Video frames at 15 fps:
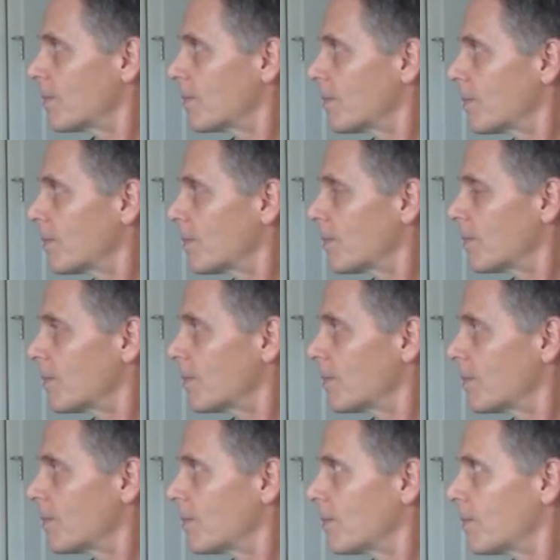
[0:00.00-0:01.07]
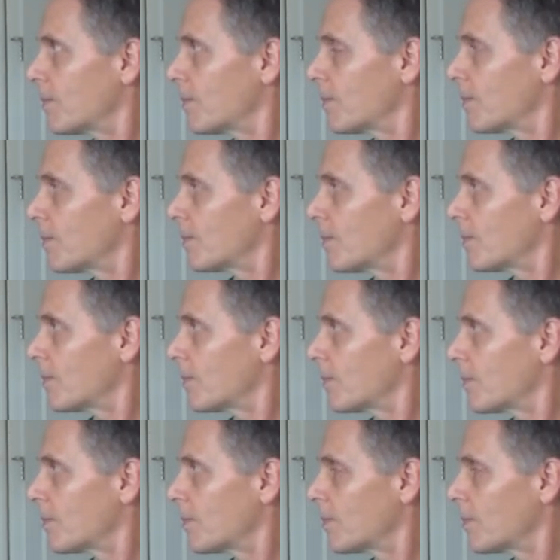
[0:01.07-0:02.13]

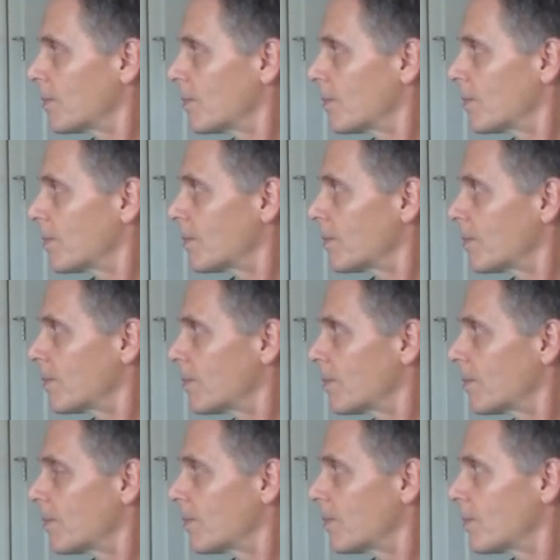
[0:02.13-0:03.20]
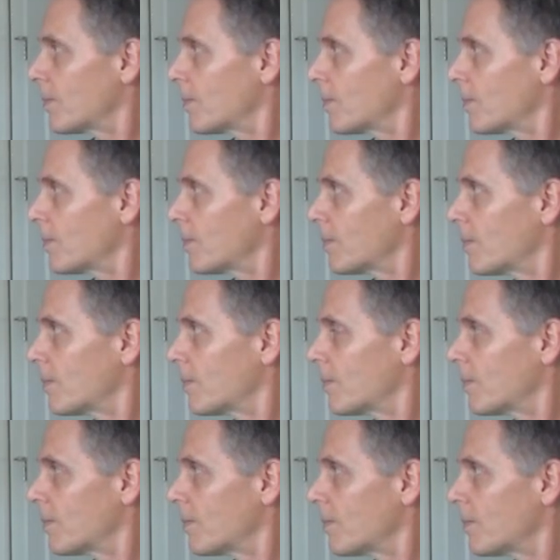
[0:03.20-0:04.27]

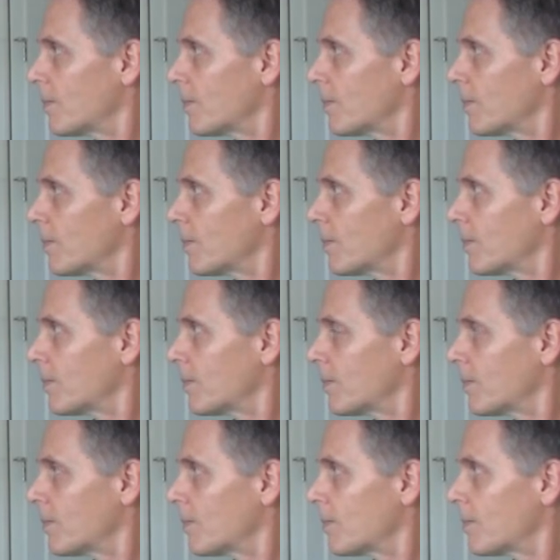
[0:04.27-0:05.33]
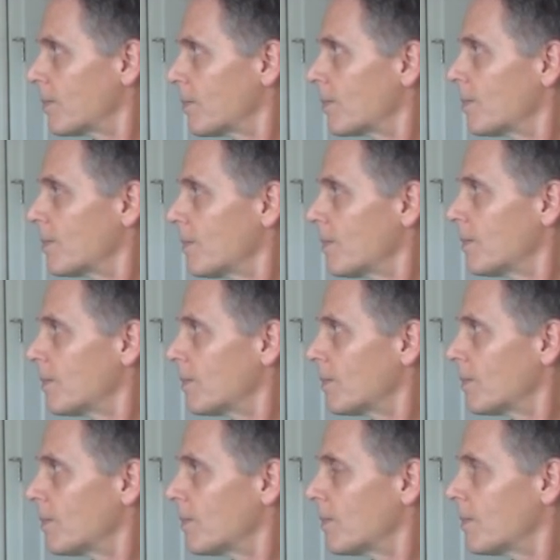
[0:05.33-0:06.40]

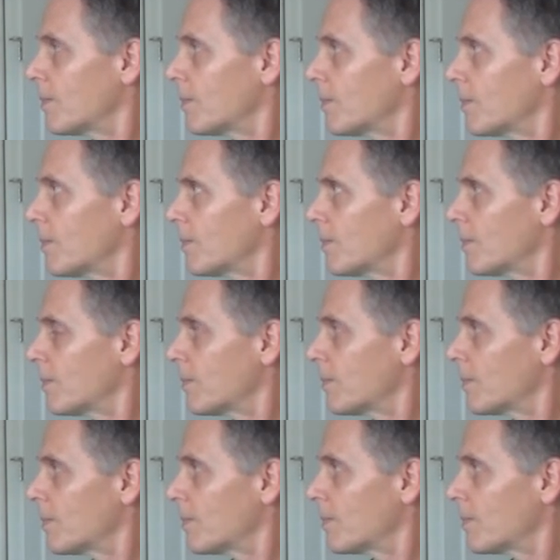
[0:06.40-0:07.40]
[no speech]